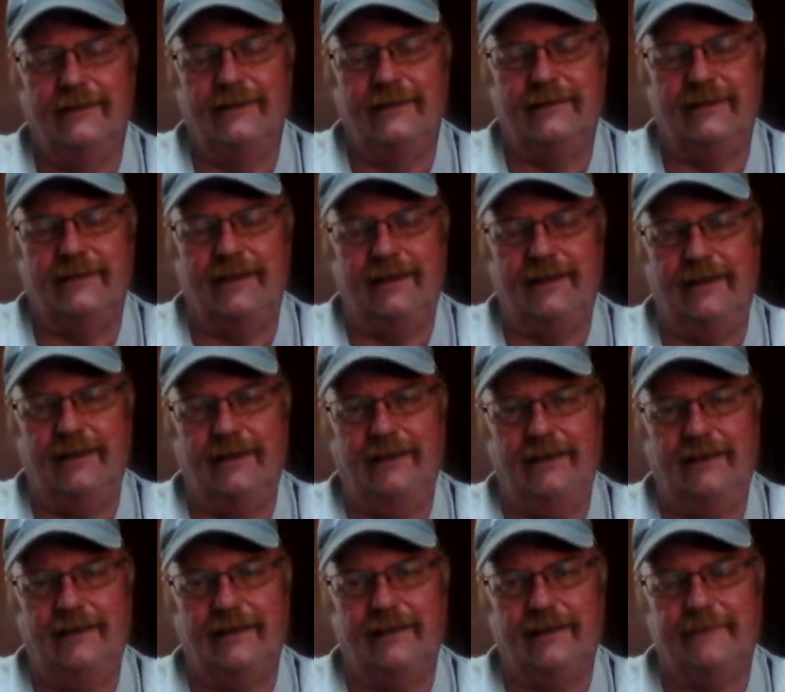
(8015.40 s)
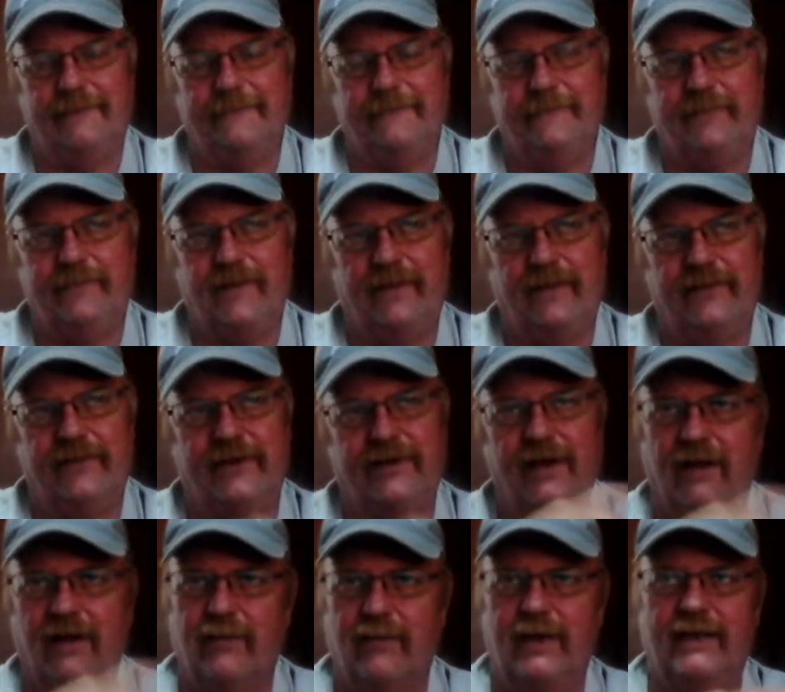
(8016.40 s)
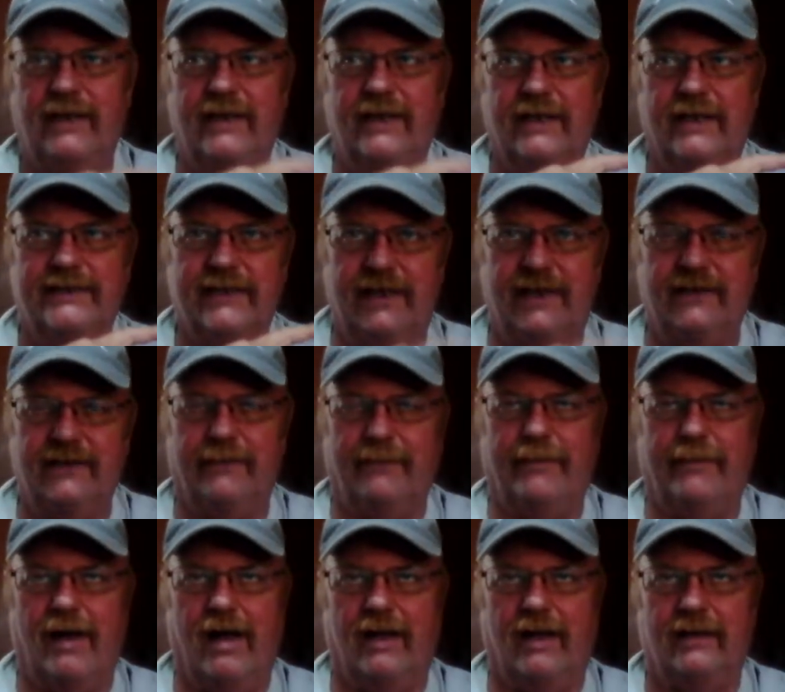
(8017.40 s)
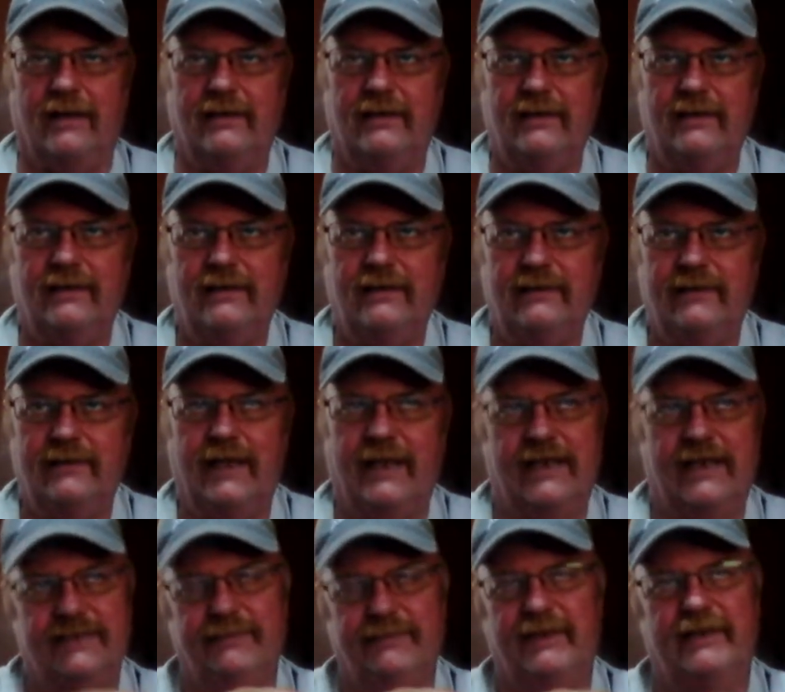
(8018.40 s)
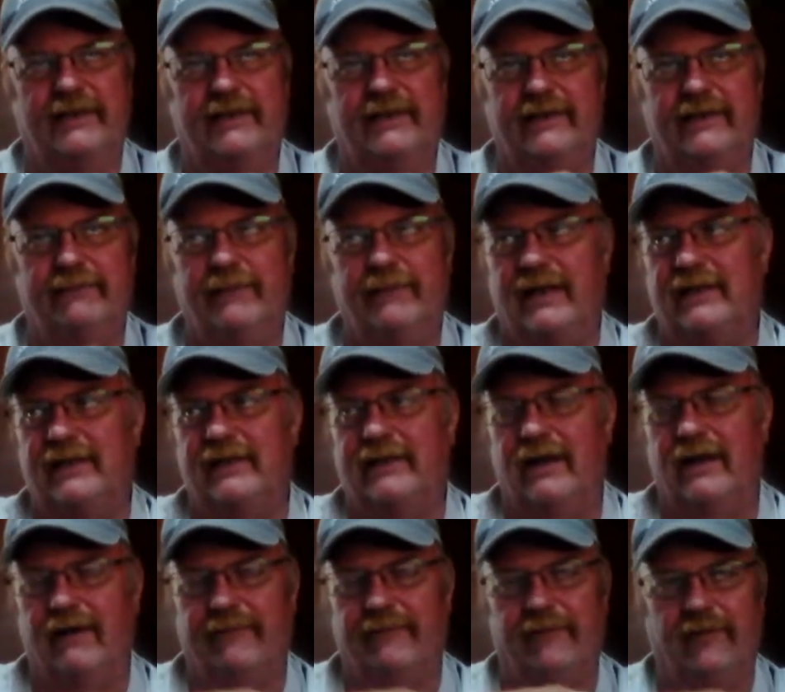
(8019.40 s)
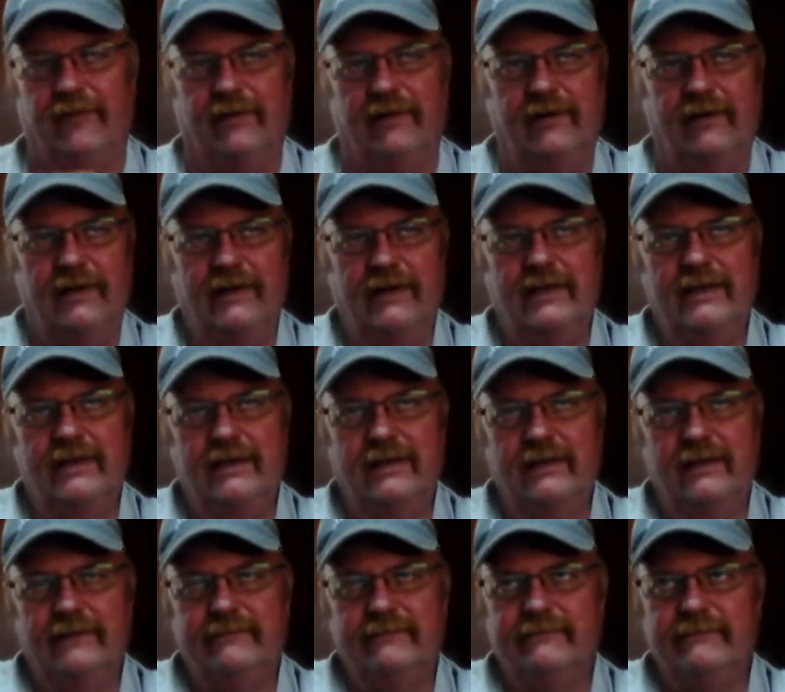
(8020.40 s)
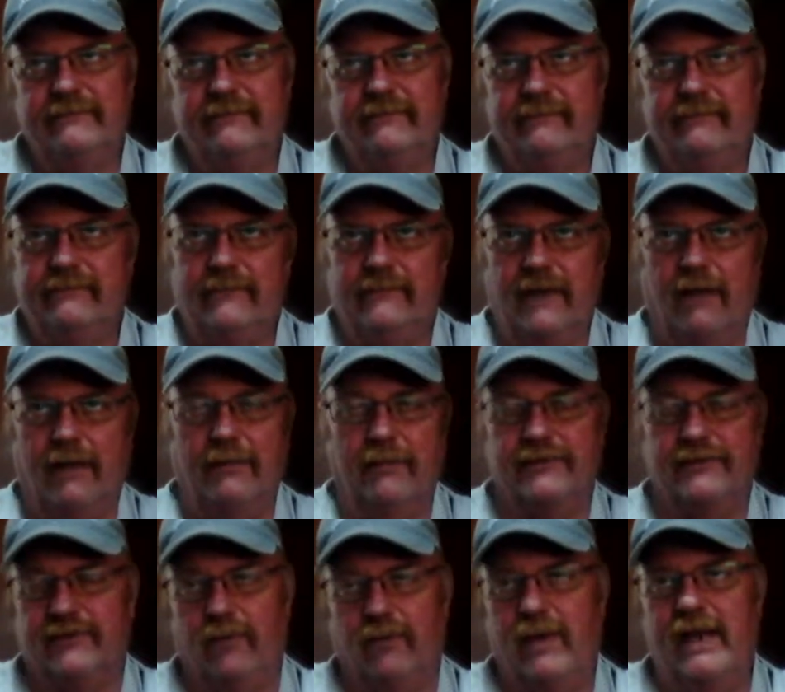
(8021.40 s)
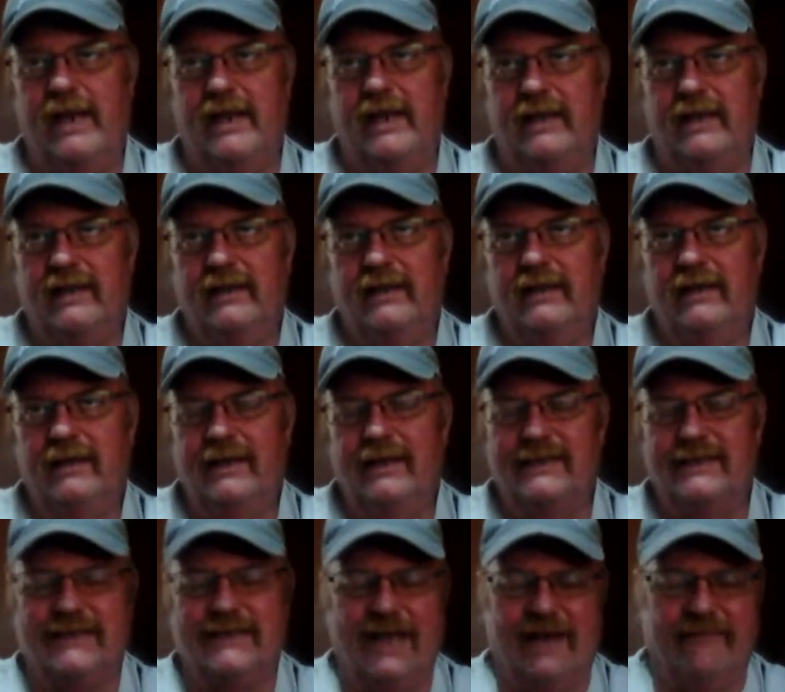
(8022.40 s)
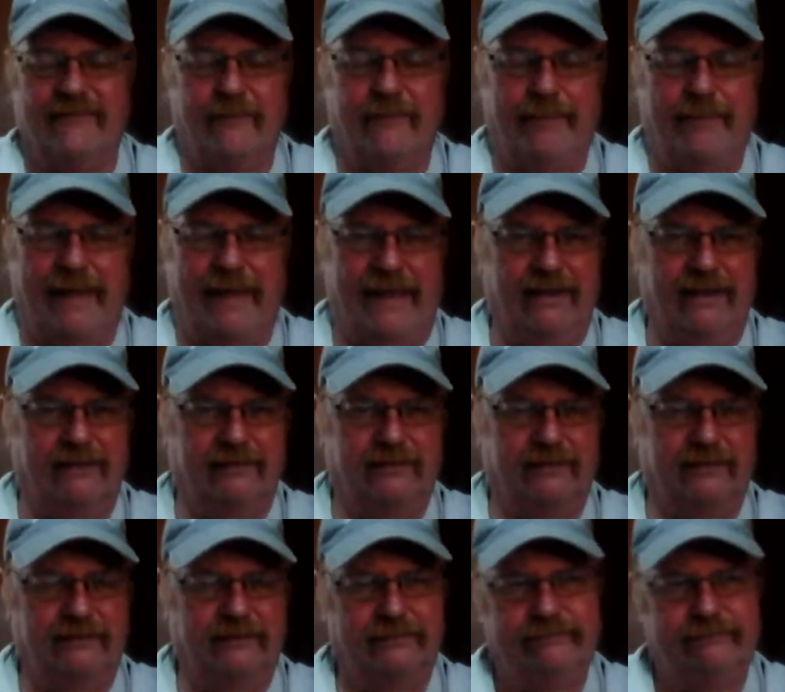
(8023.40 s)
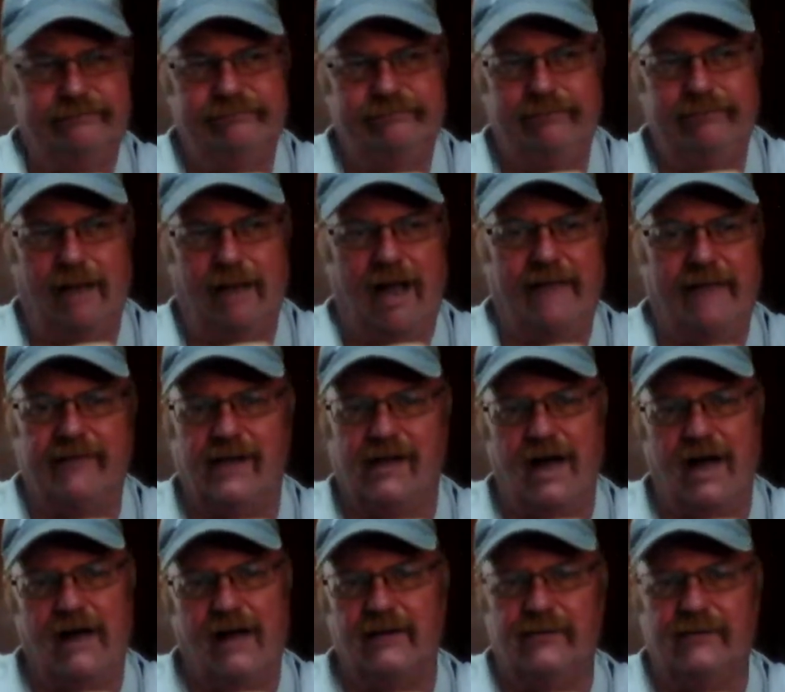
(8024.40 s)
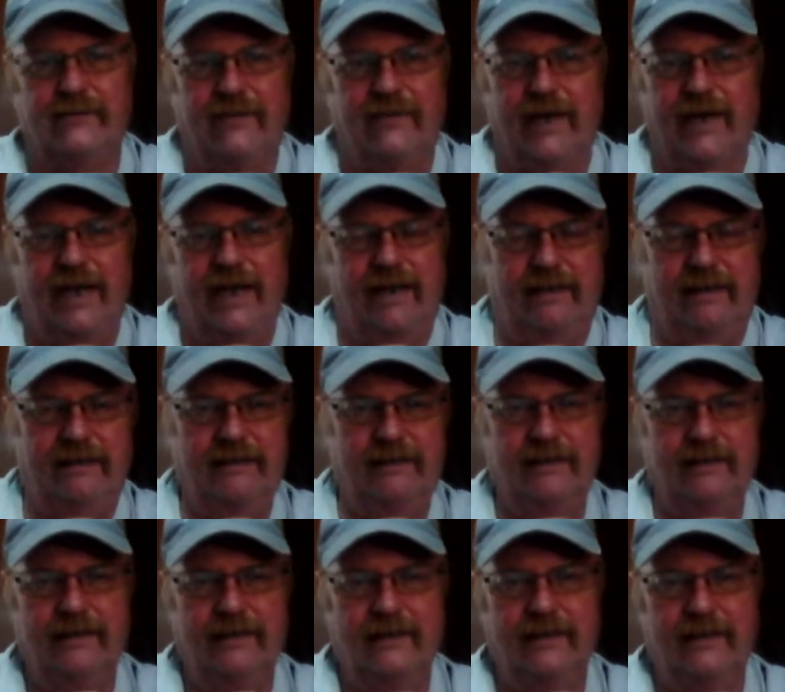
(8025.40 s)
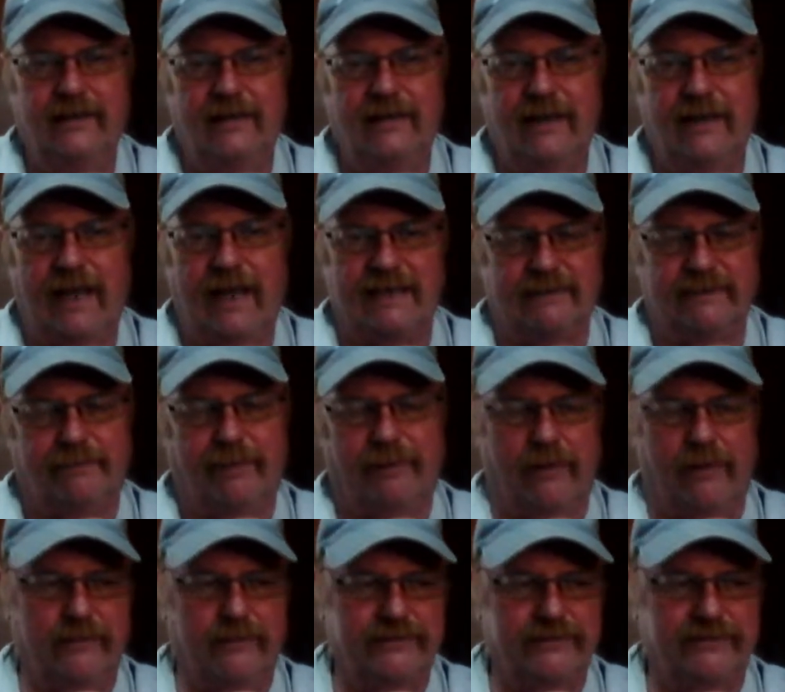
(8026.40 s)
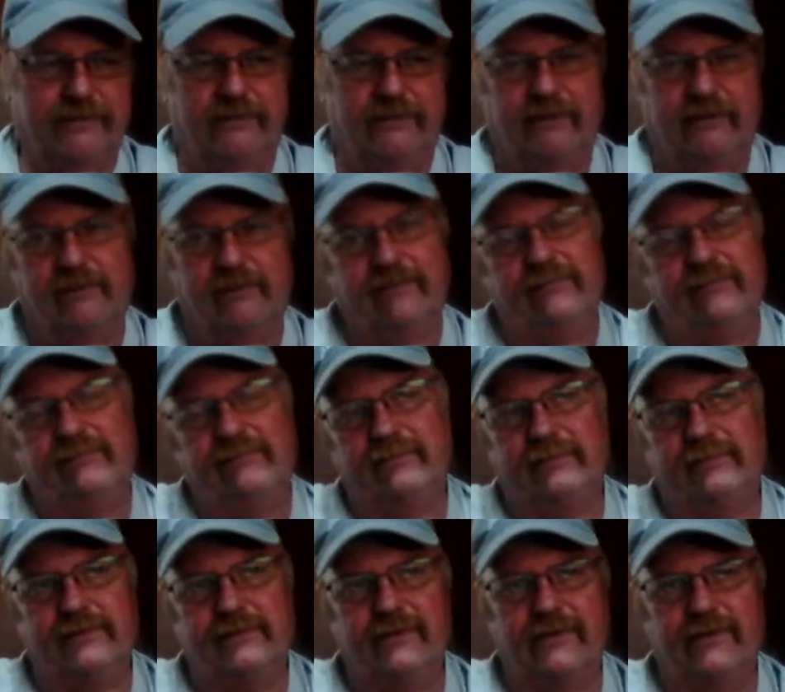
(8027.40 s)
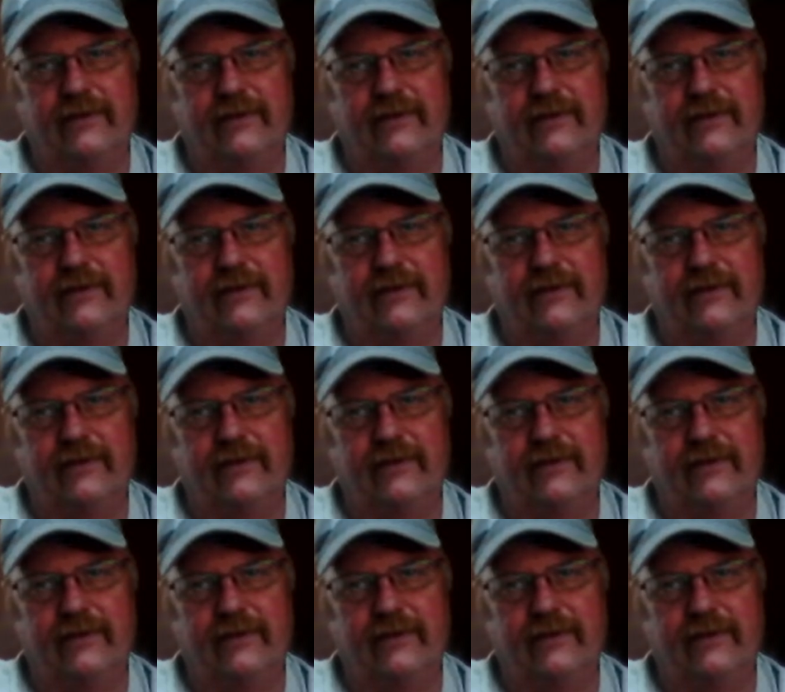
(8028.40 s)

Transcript: The the duckweed that's in the pond that has been in there for almost a week. It's kind of a pale avocado green as opposed to the to